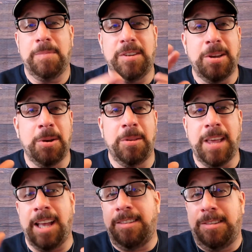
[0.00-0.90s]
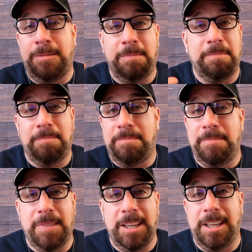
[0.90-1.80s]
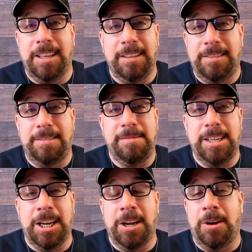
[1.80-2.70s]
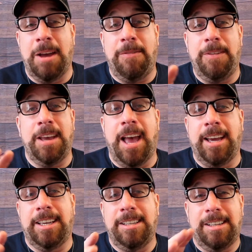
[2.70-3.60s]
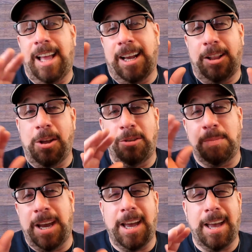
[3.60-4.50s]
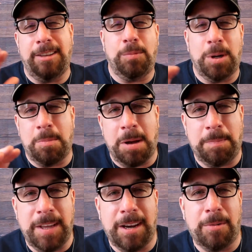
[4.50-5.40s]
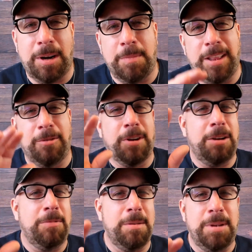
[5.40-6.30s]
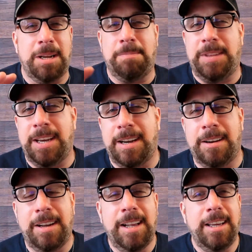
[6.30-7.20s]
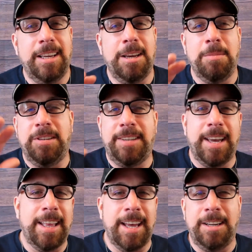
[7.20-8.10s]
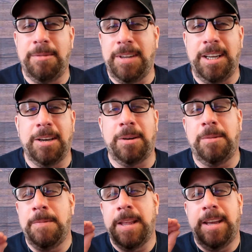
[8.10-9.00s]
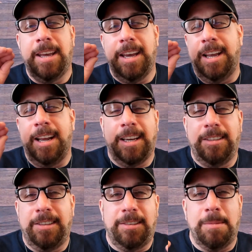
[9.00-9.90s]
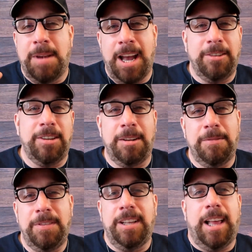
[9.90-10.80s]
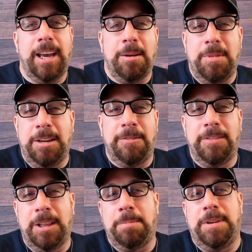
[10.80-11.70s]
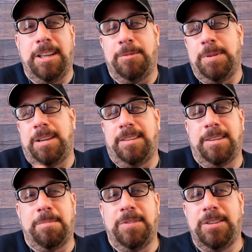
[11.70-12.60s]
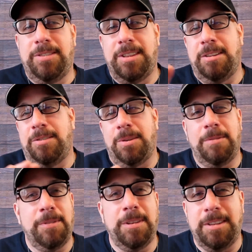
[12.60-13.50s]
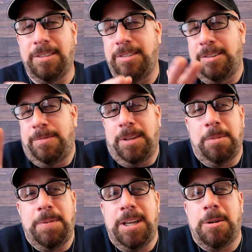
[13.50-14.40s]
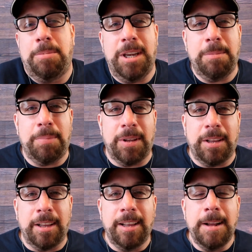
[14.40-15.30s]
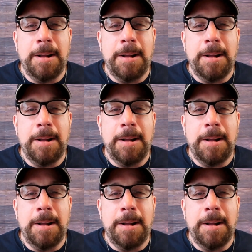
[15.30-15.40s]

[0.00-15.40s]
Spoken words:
So that's, I feel I like close my eyes when I'm up there, when I'm in the red ribbon up there. You hear me say that in the video. And I can just imagine, I feel like I'm in the Philippines because it's just Filipino people.